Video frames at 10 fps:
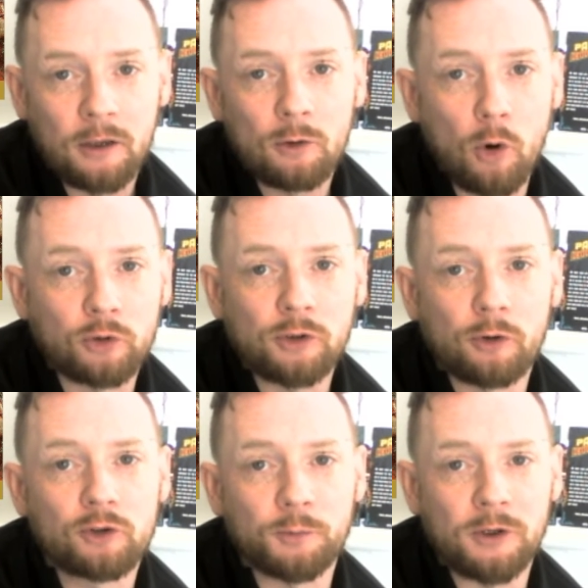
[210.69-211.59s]
Cody
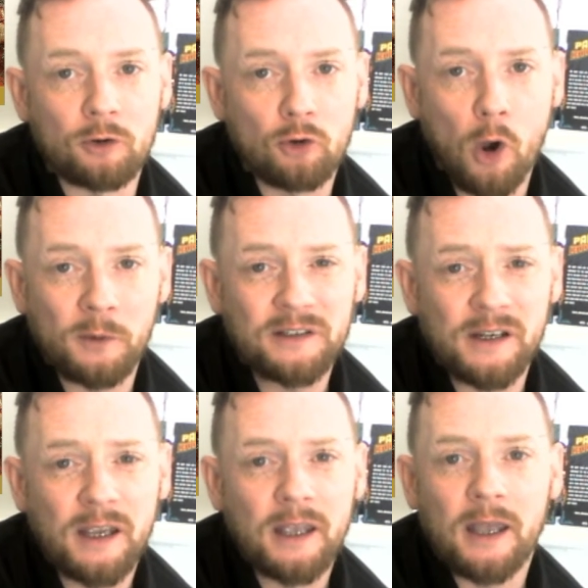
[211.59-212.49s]
Rhodes will be on
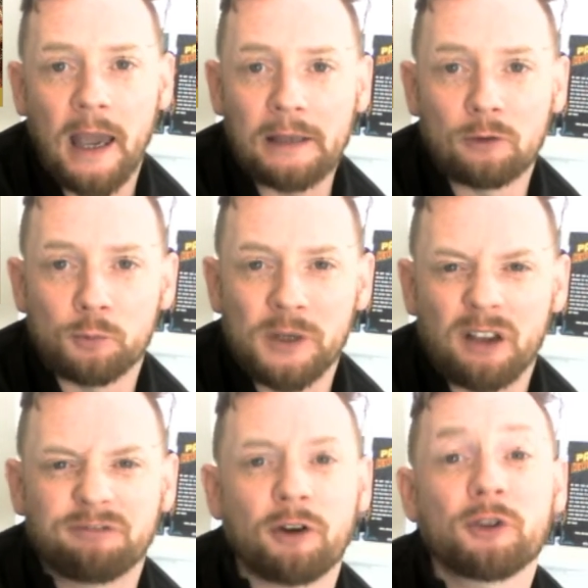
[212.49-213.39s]
commentary, and there'll be a
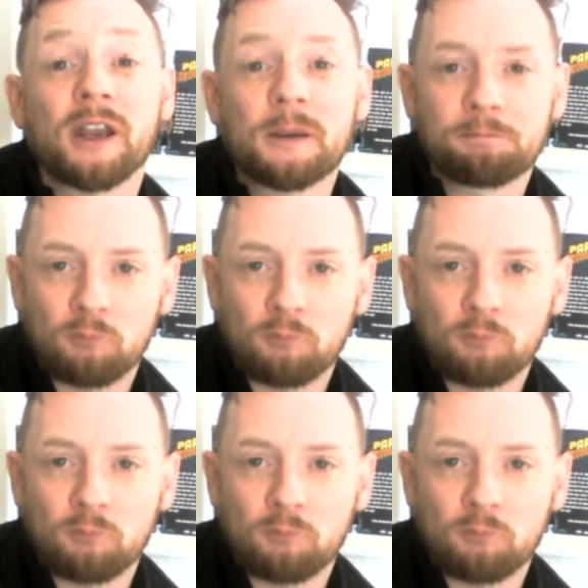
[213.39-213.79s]
furthering